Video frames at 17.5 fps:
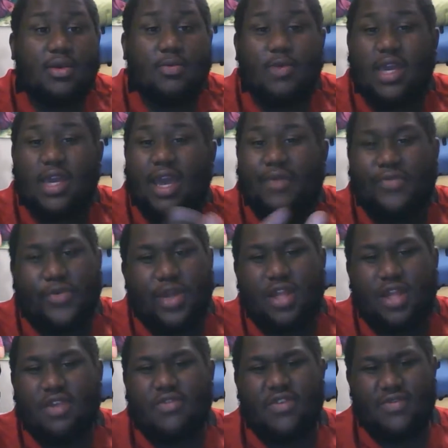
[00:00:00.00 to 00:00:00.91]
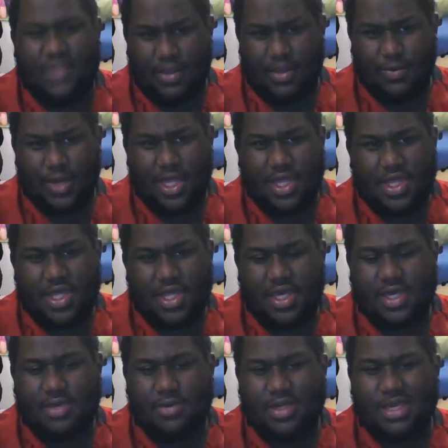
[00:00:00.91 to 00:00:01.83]
We have reached 51
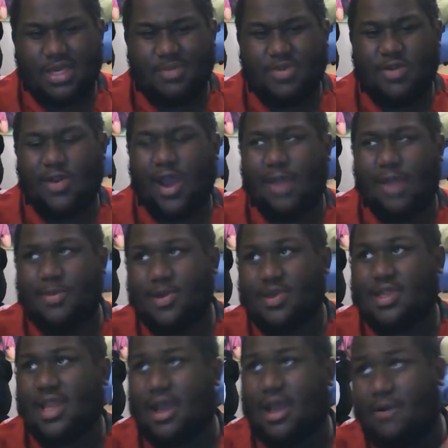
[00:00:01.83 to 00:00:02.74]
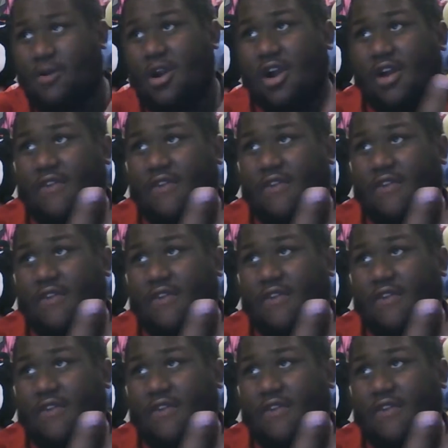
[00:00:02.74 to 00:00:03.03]
subscribers now.